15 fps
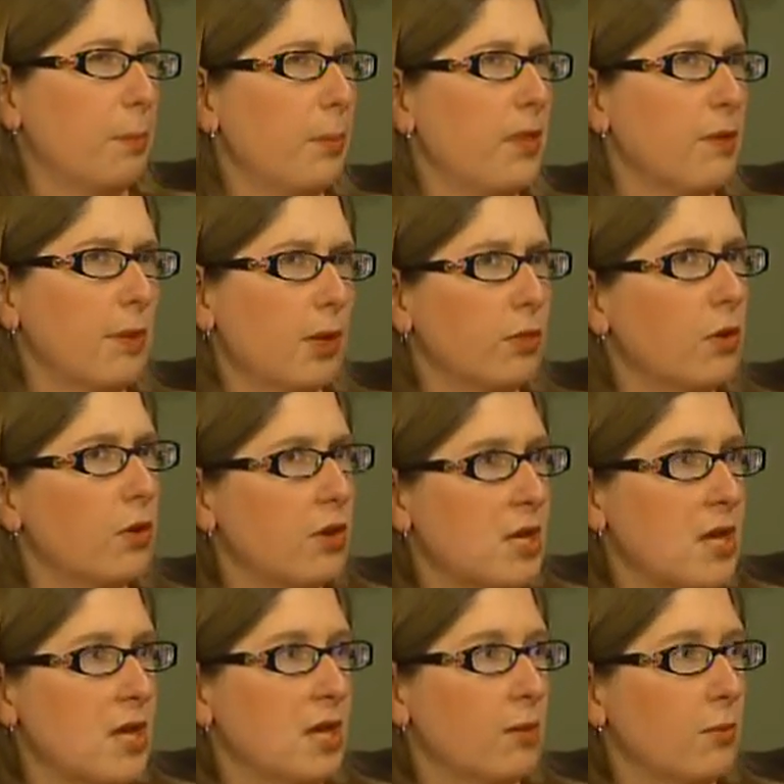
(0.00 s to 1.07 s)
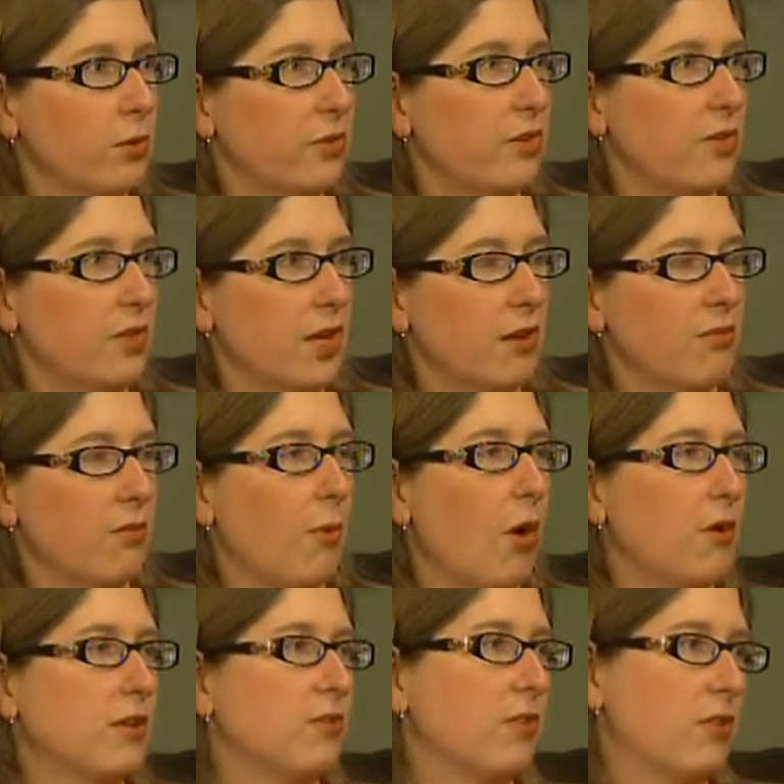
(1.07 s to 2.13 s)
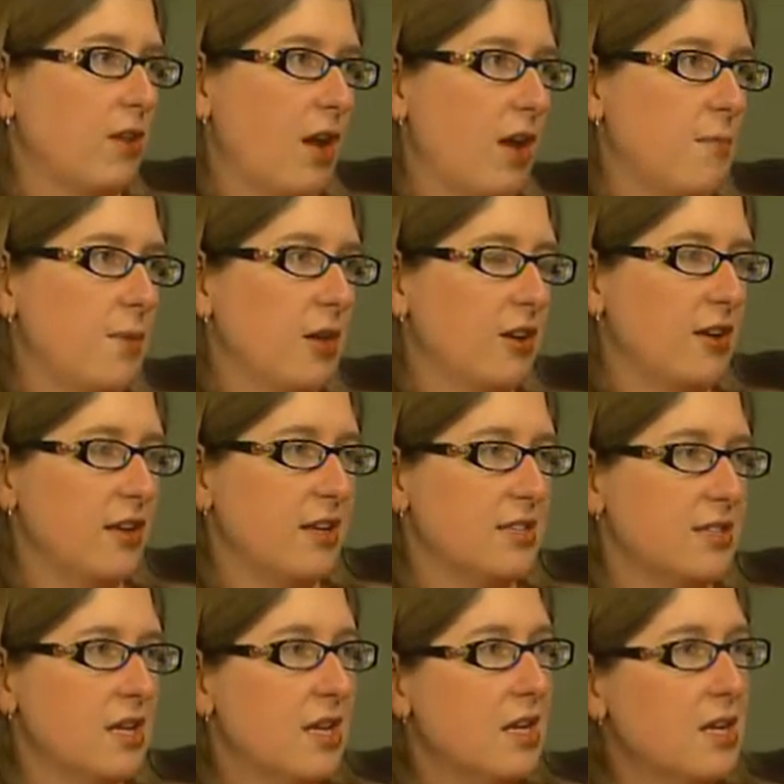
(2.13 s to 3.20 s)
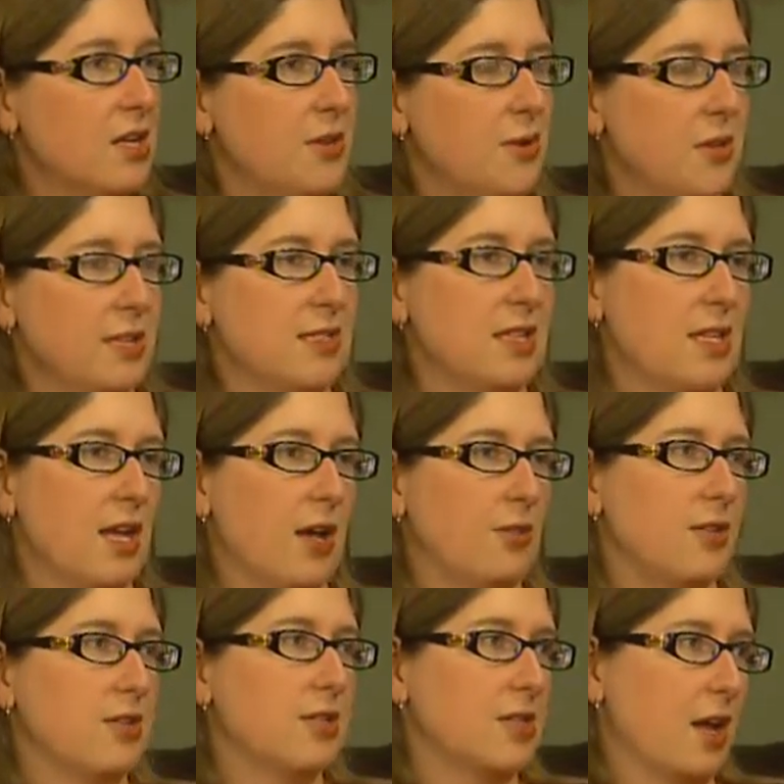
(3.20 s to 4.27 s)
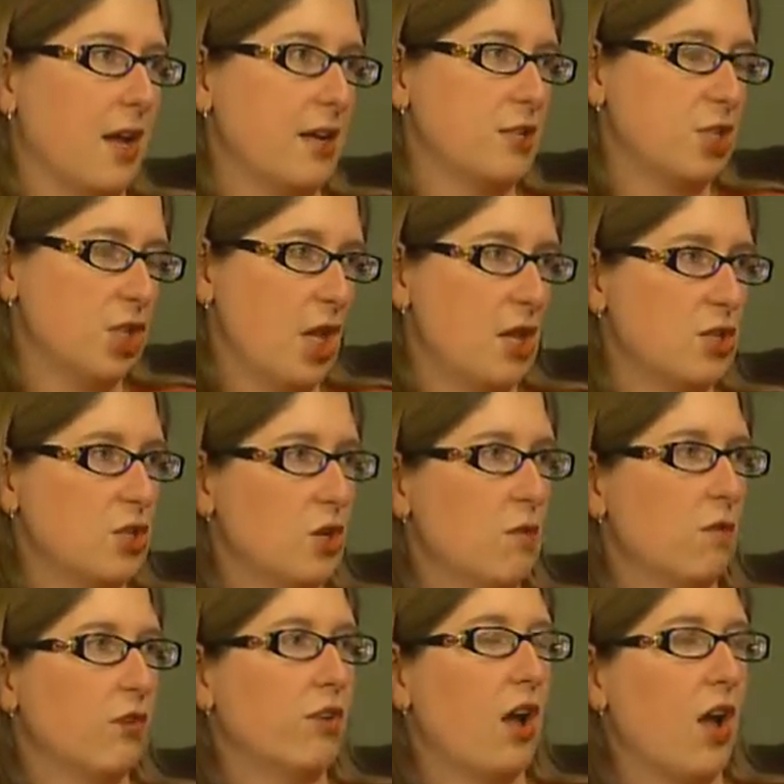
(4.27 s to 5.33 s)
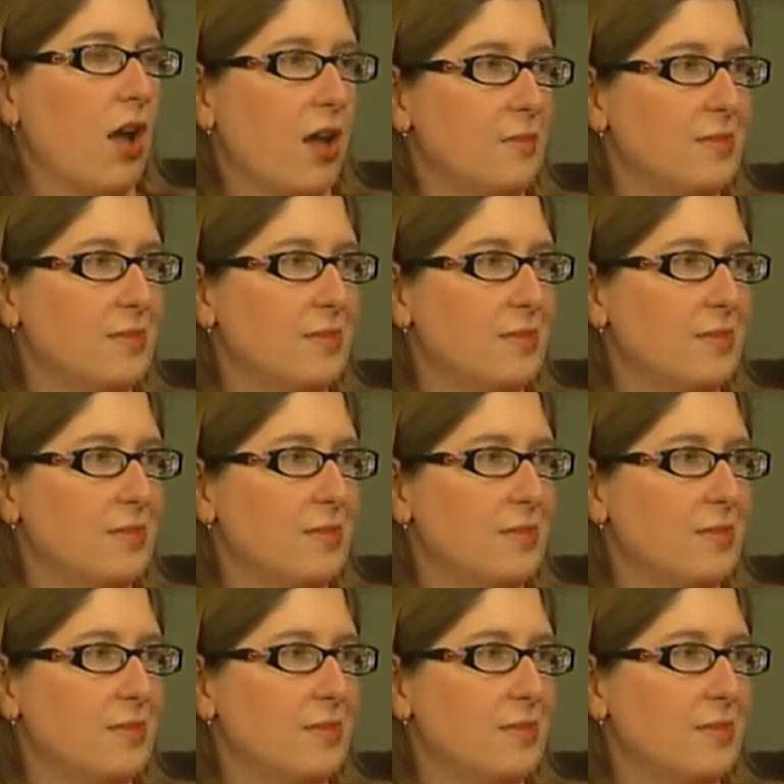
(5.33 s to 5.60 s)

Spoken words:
think about 30 animals in there from all different time periods. You can see how the design changed over time.